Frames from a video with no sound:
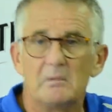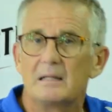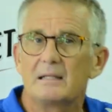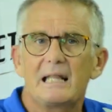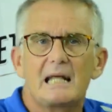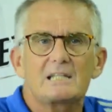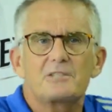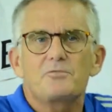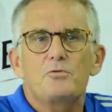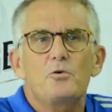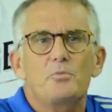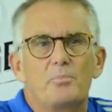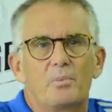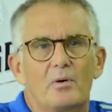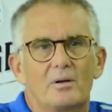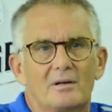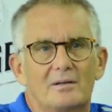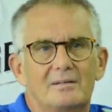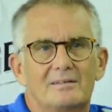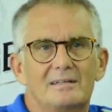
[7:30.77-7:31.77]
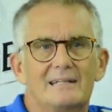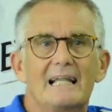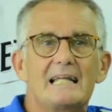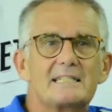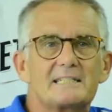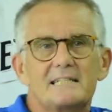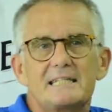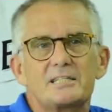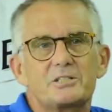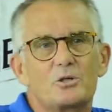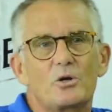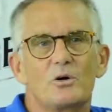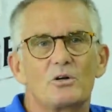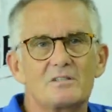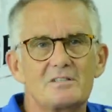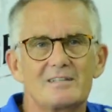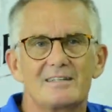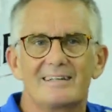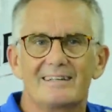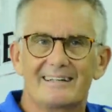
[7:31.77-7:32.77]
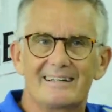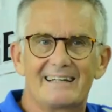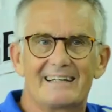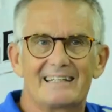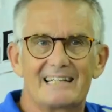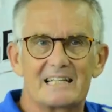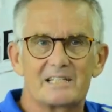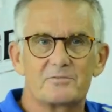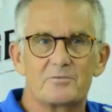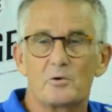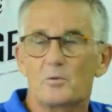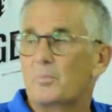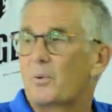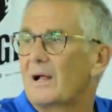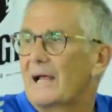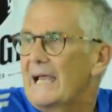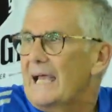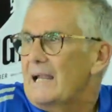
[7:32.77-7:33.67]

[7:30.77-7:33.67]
That's football. Let's discuss, and that's football.